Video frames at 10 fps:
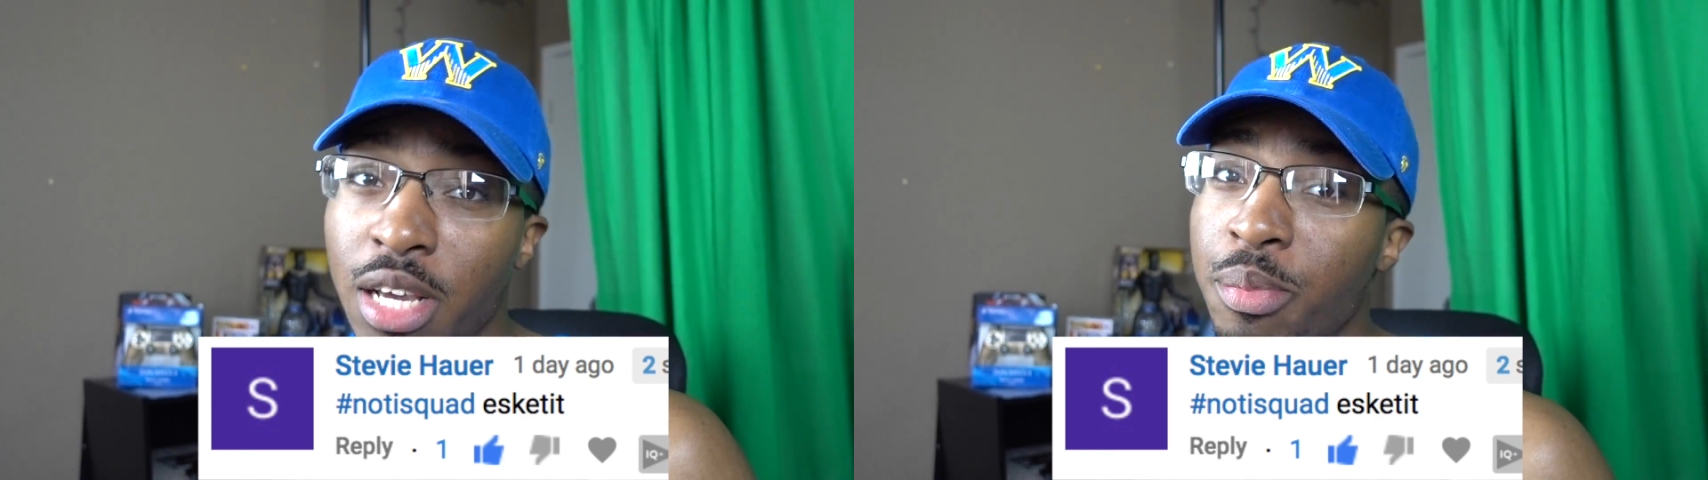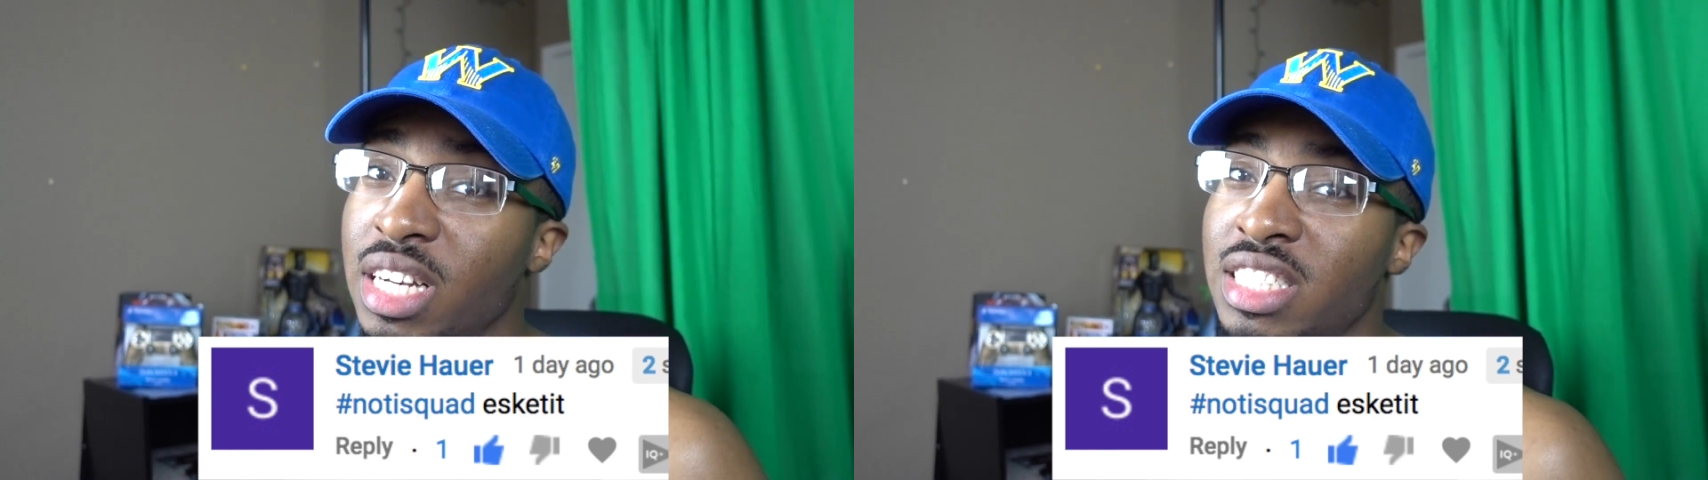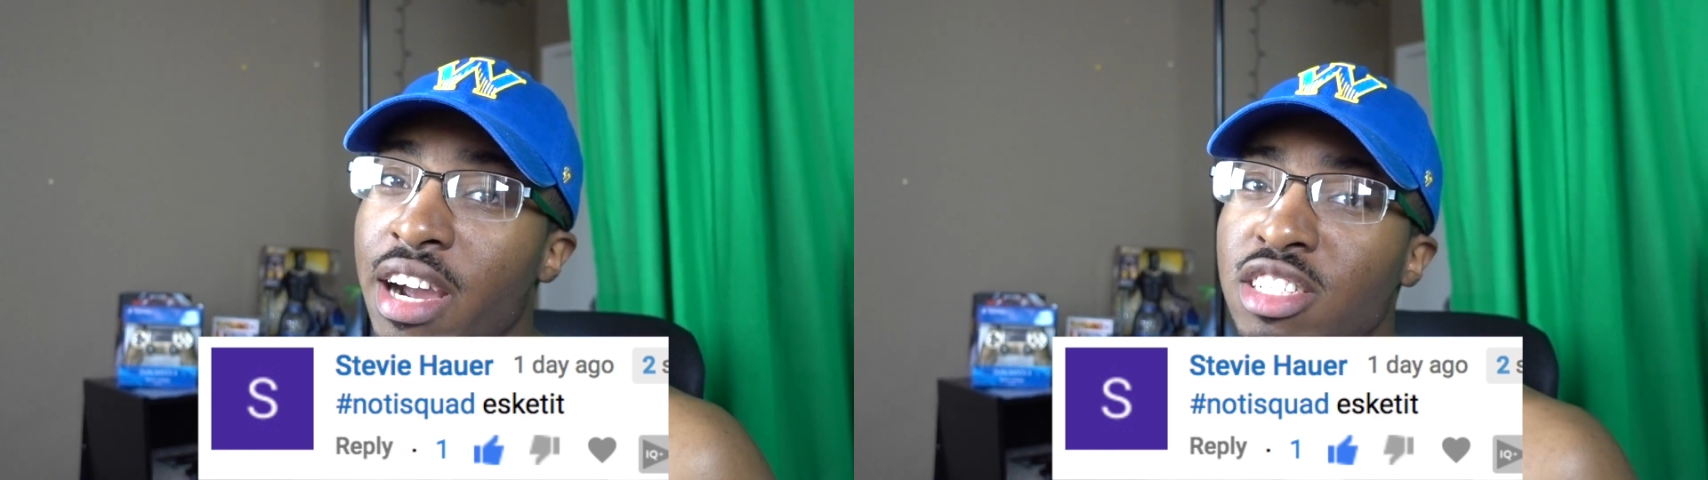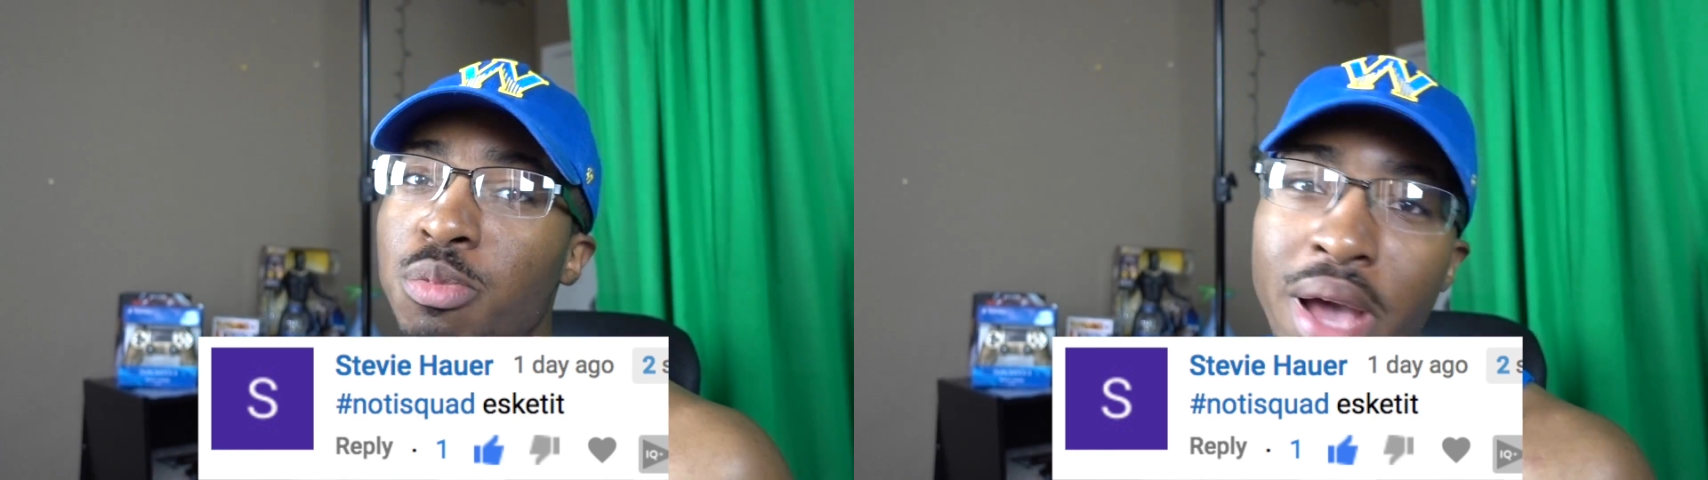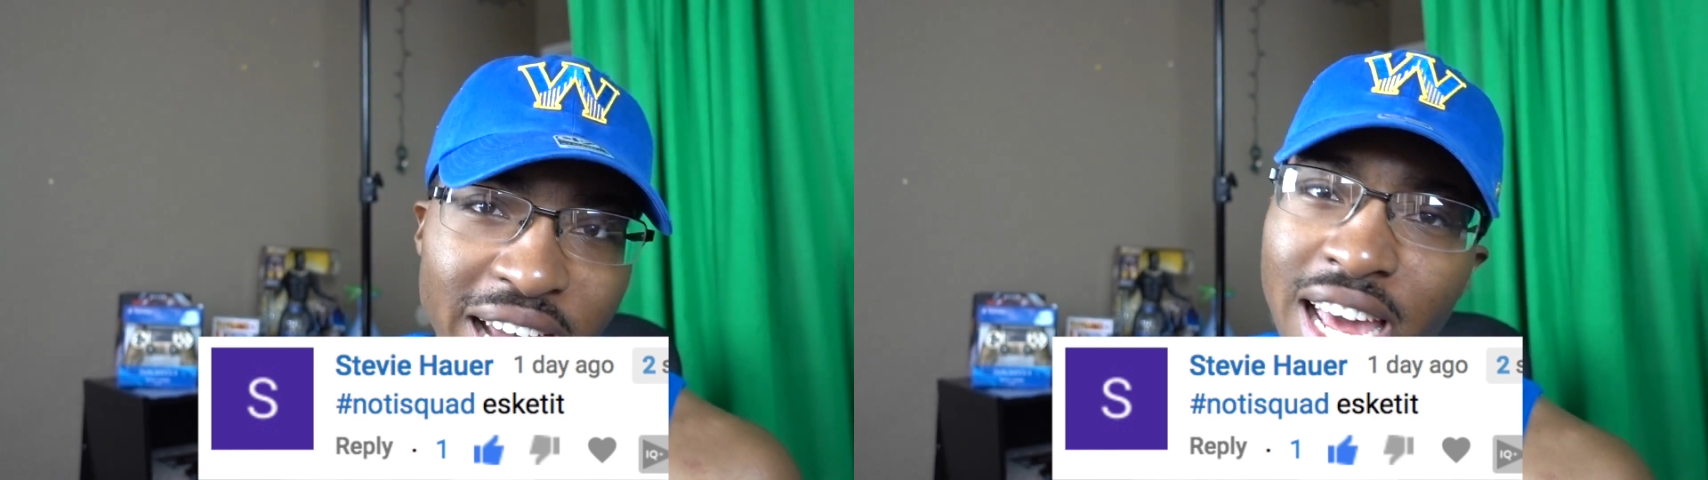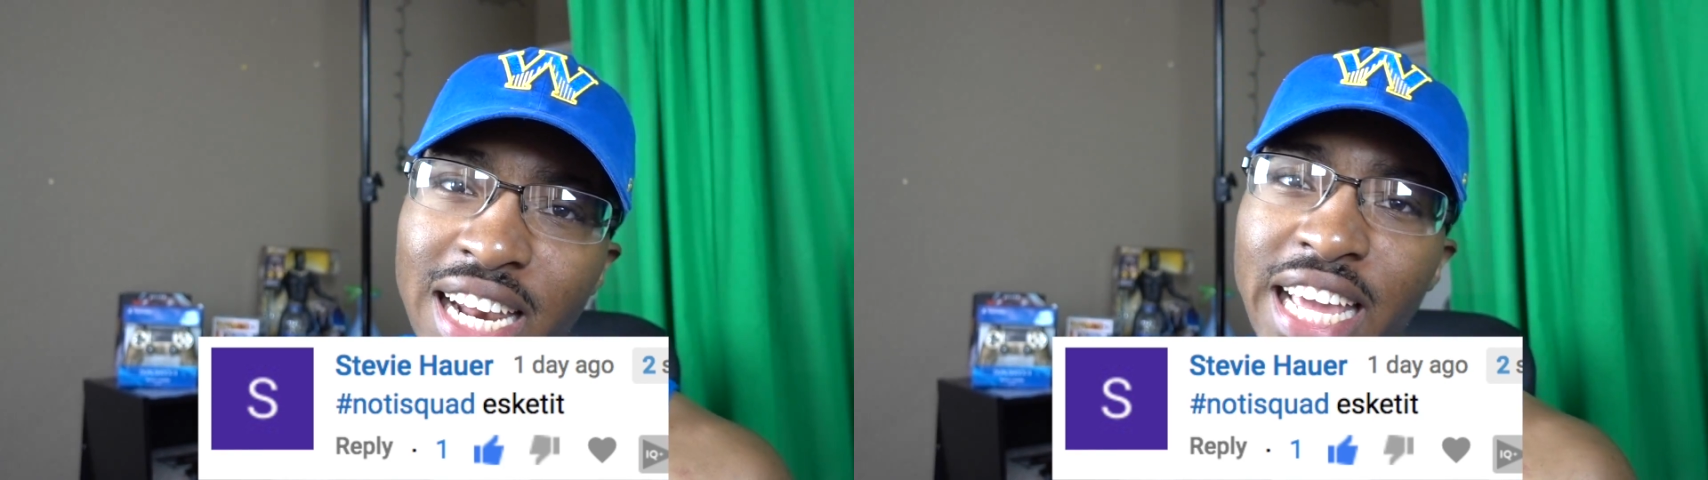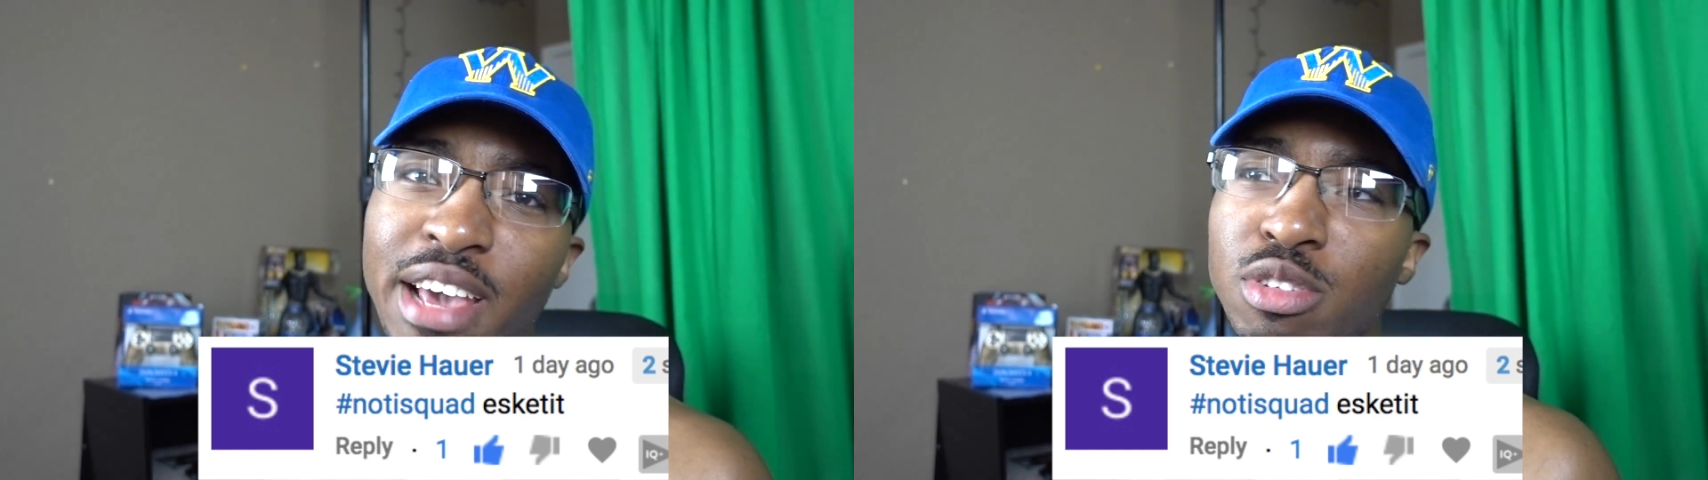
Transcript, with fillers: Yemen Osiris back at it again